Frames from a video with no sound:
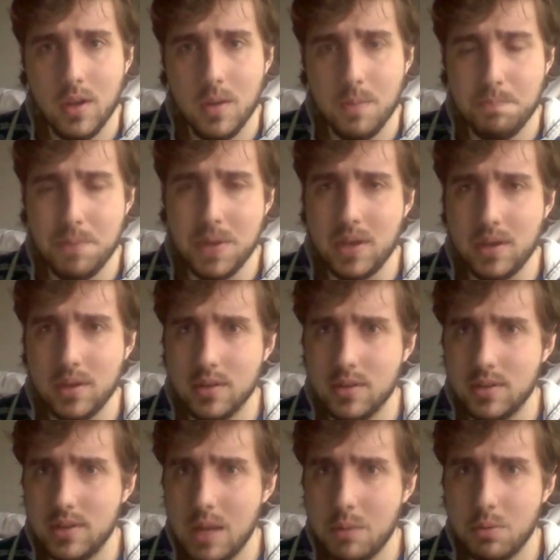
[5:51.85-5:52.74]

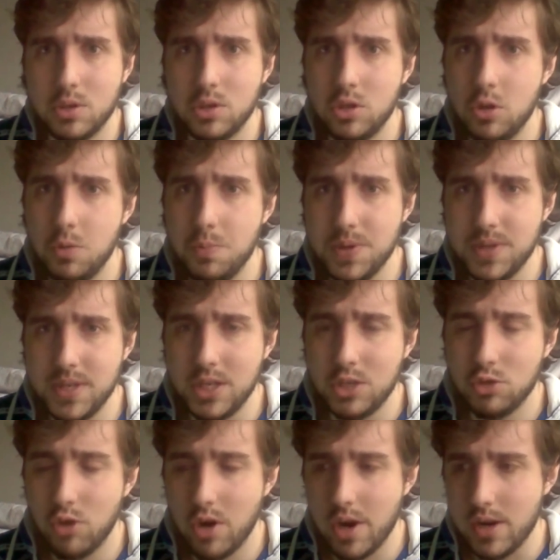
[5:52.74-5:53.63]
because they were too busy
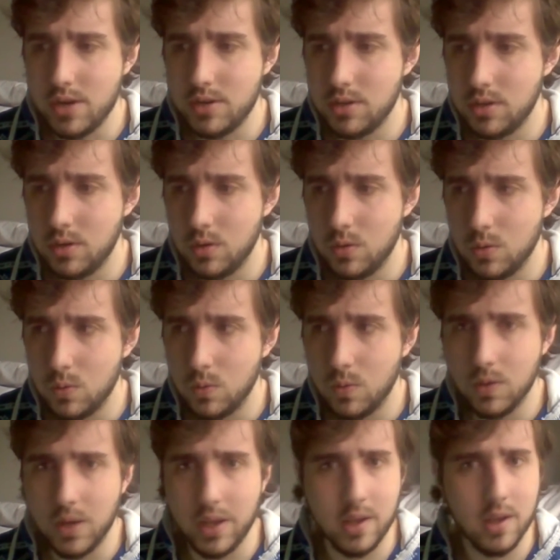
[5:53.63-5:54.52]
trying to
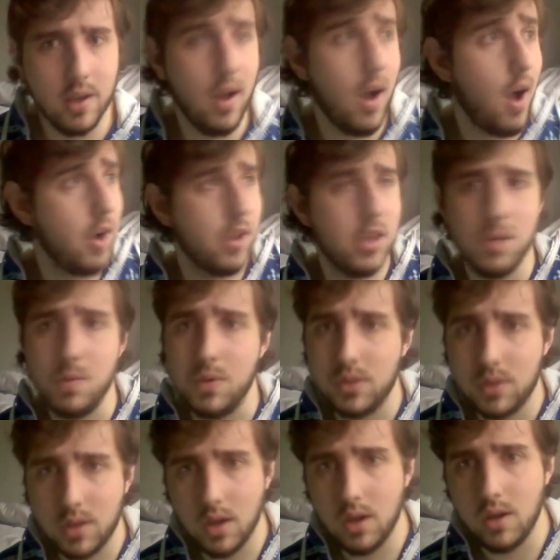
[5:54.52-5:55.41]
like argue
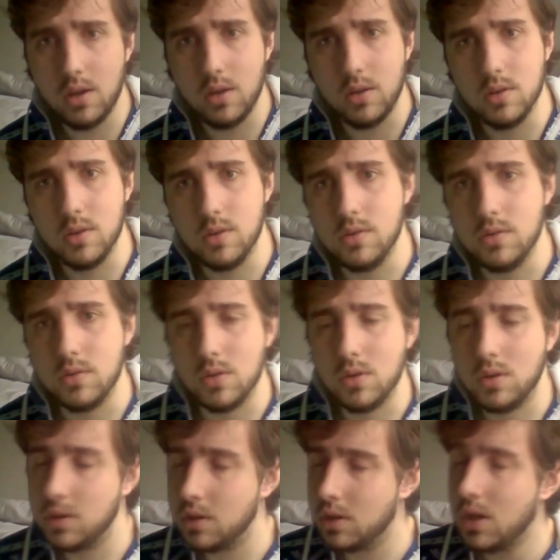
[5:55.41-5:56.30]
with girls or